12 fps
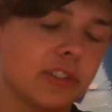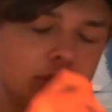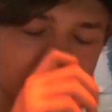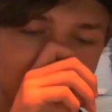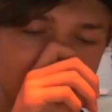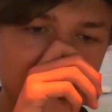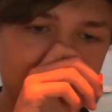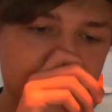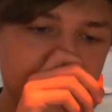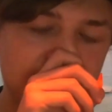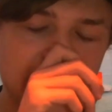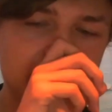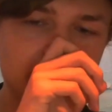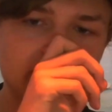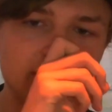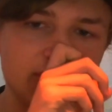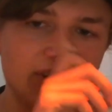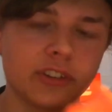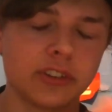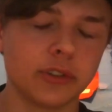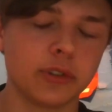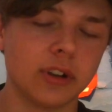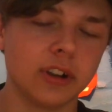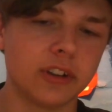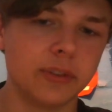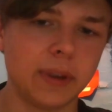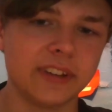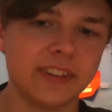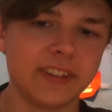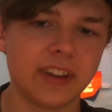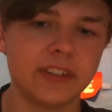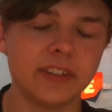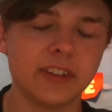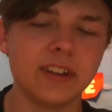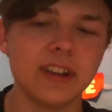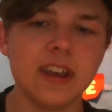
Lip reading: Xbox Series X controller, I was about to say just then.